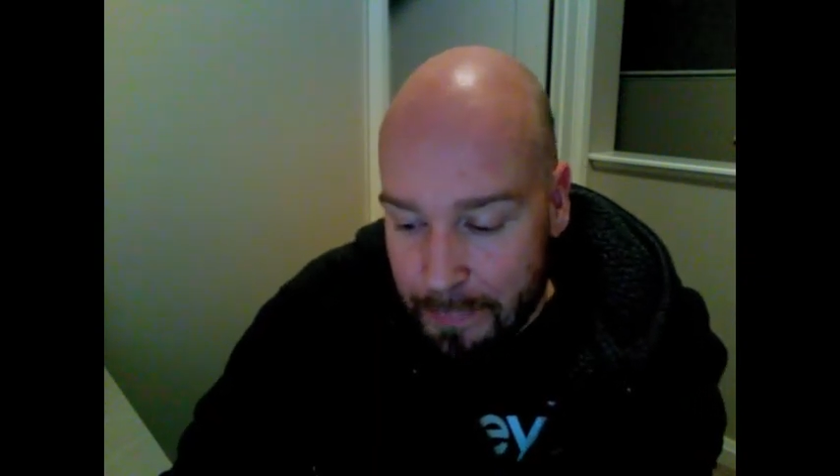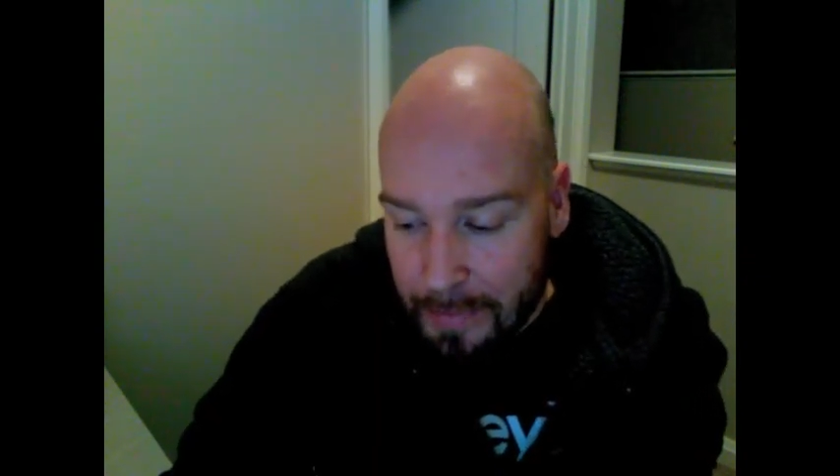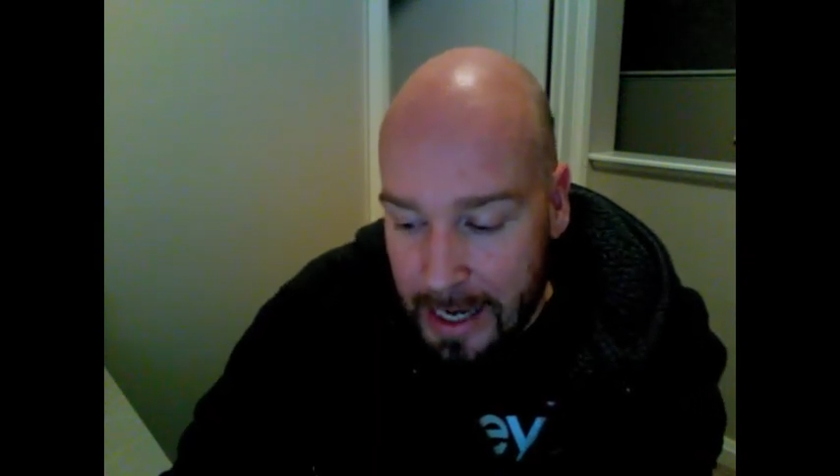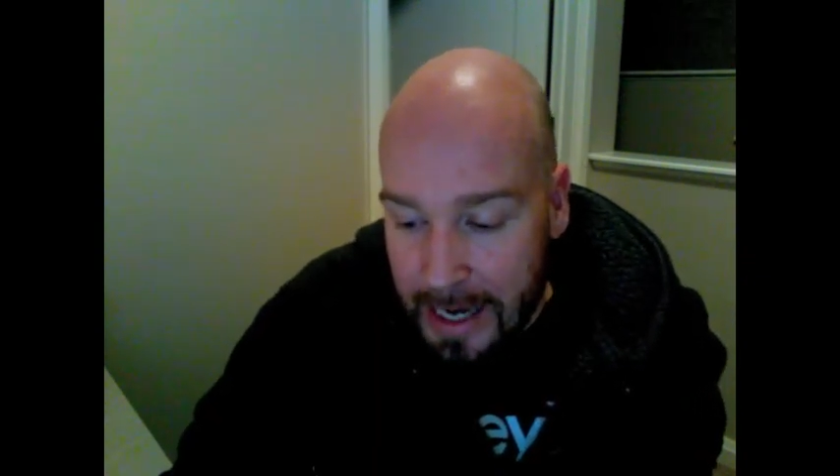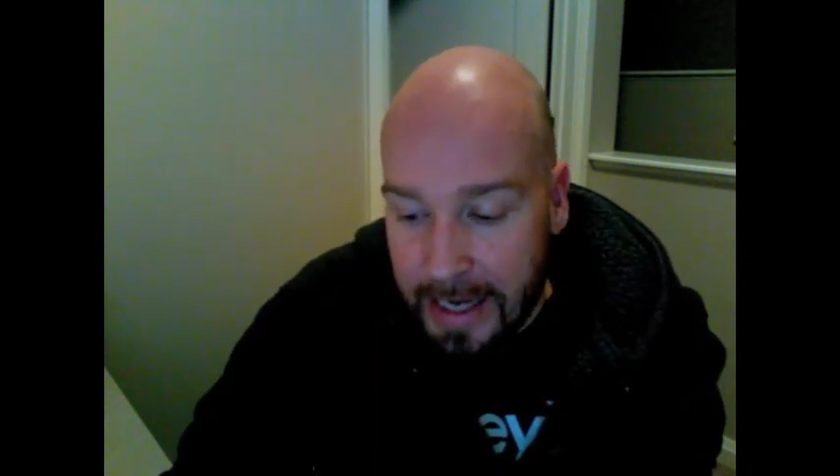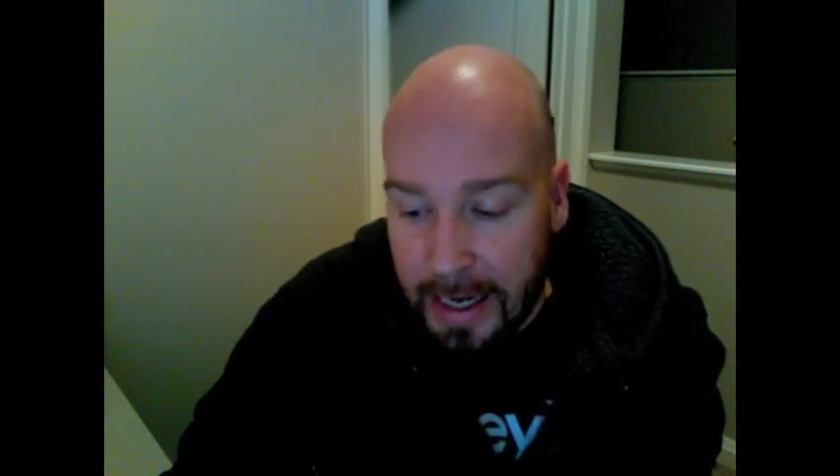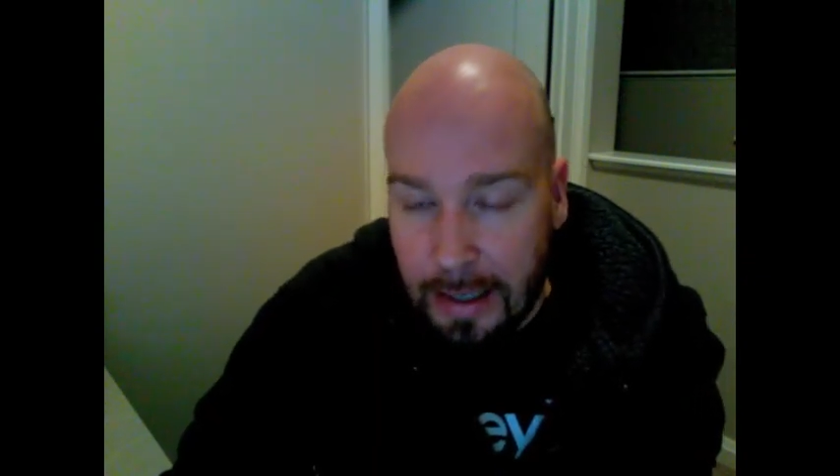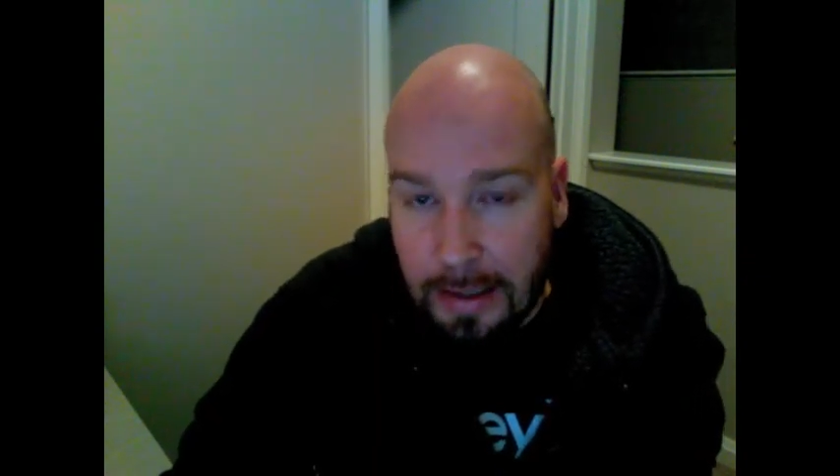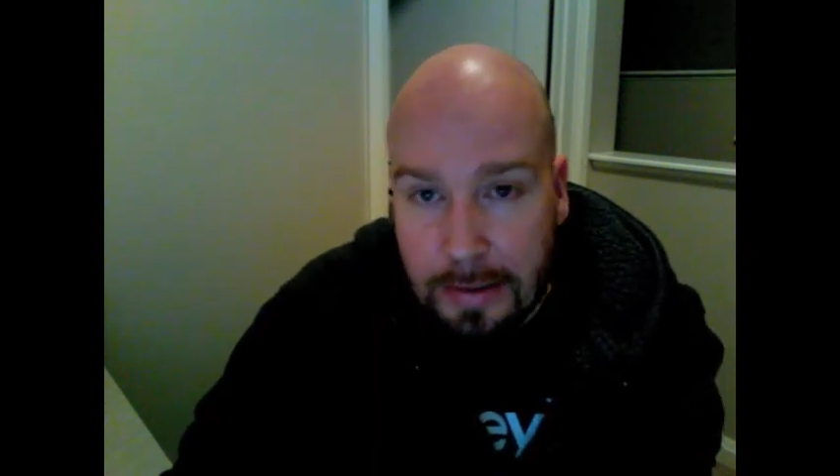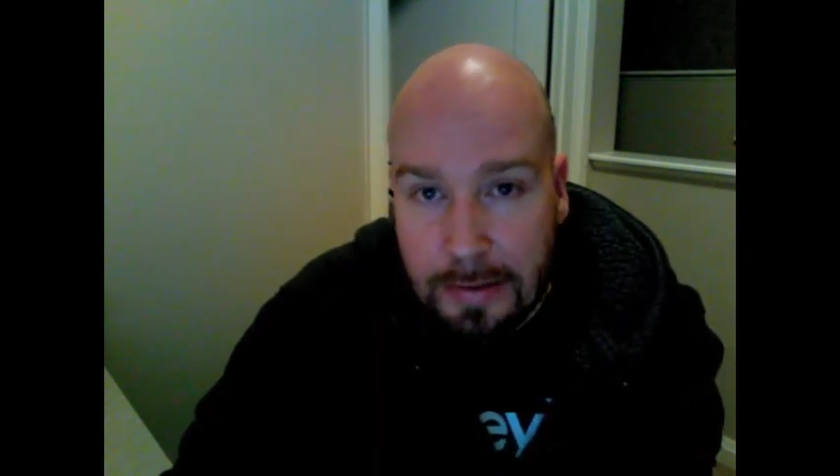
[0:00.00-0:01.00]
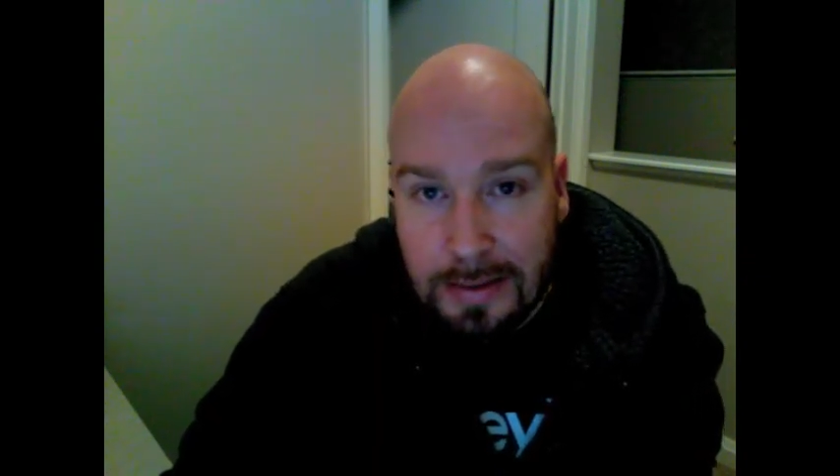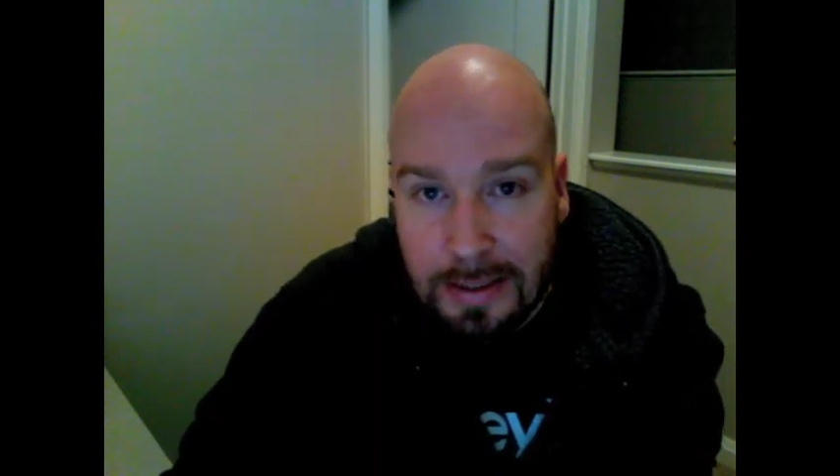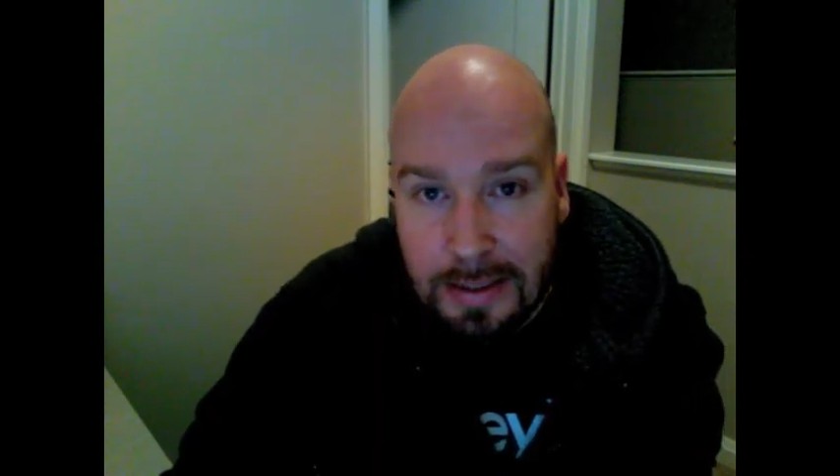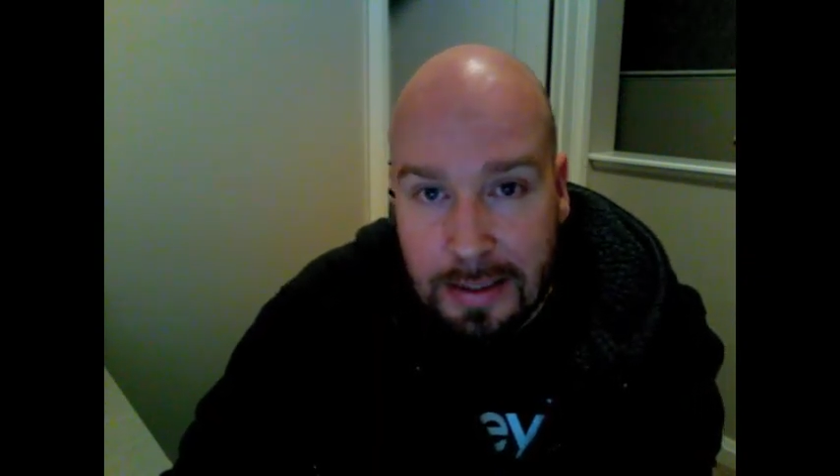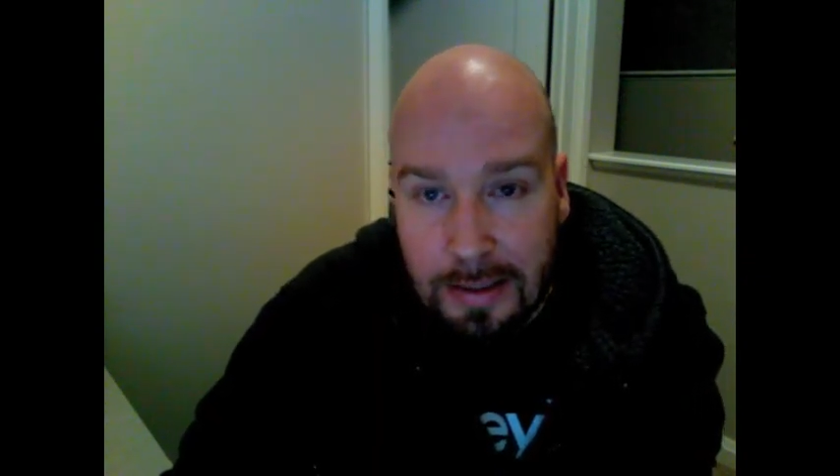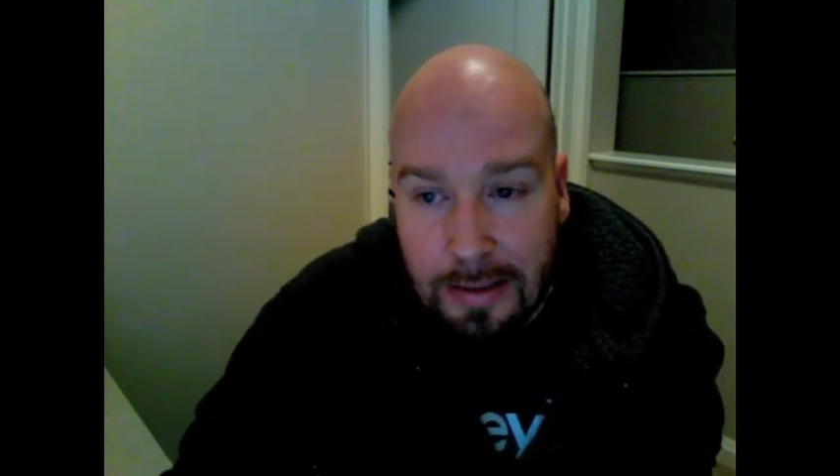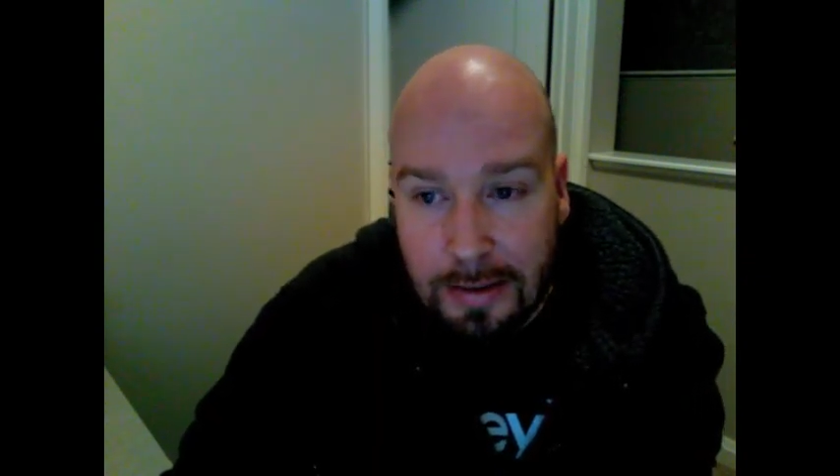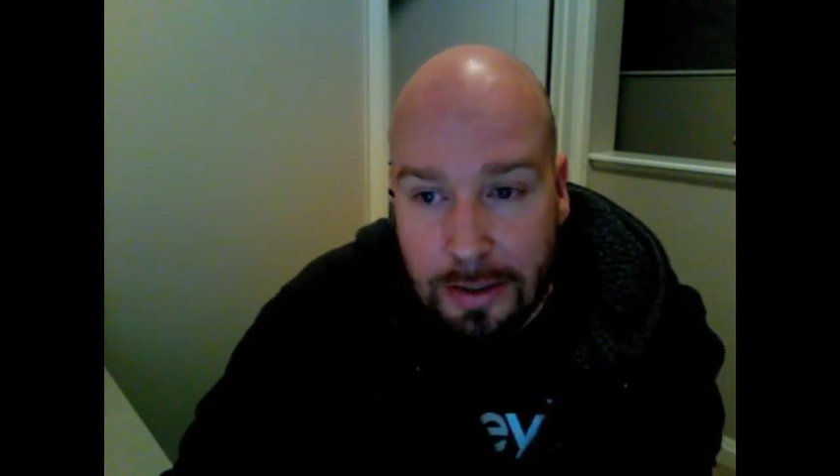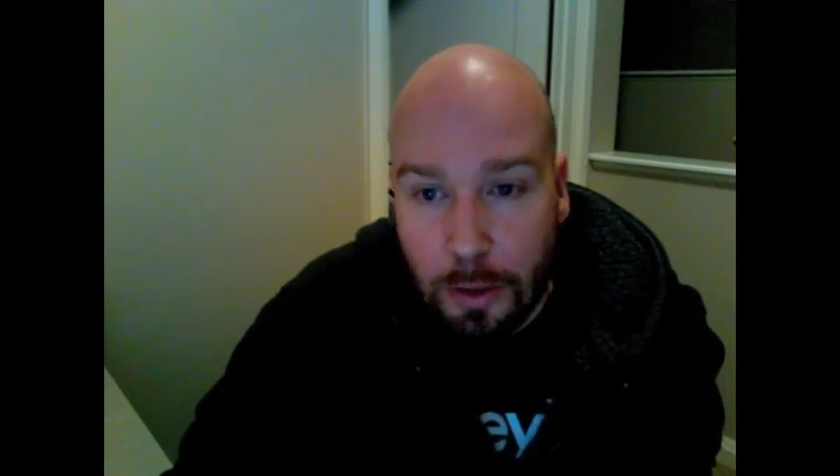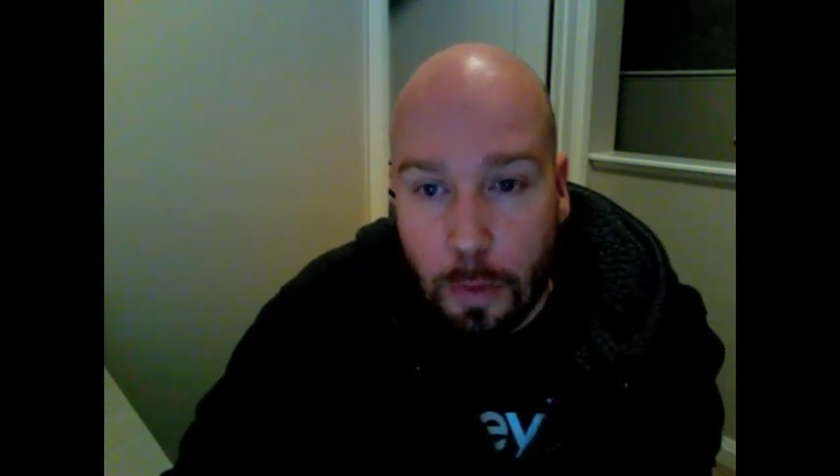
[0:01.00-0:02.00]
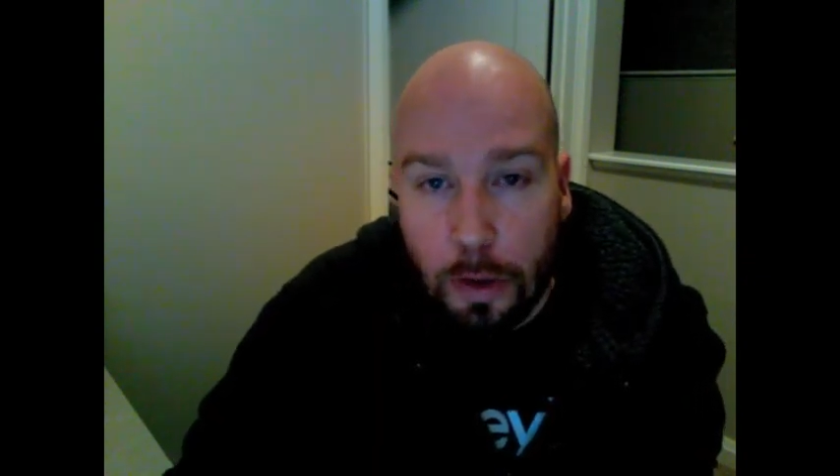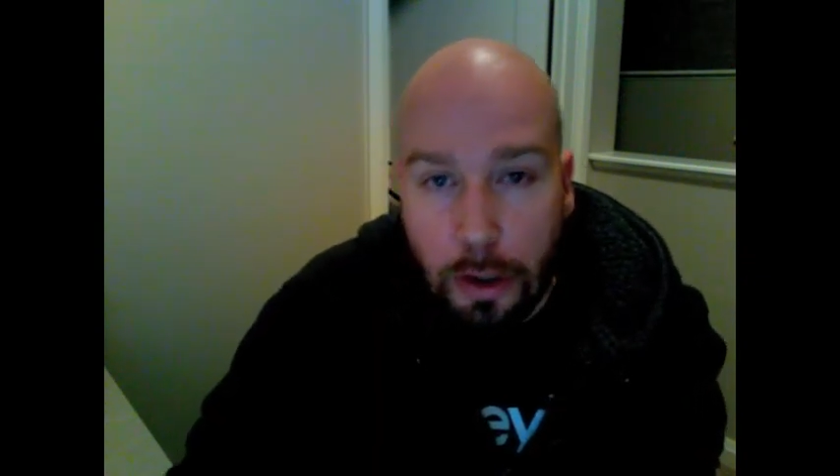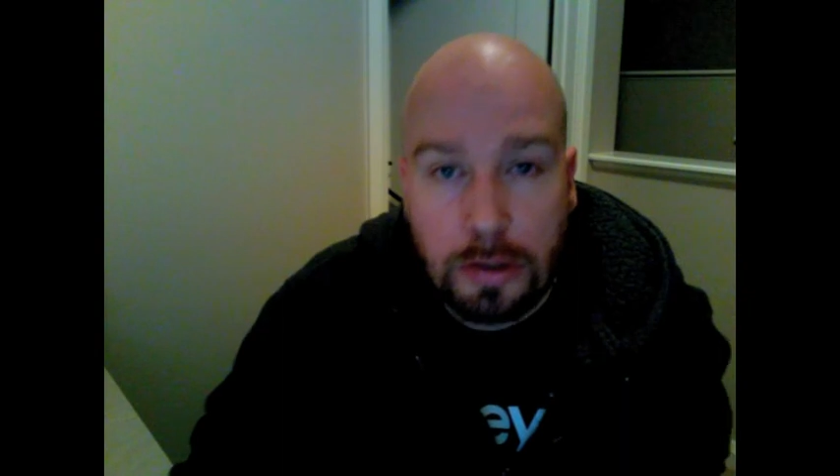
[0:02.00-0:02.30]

adding your work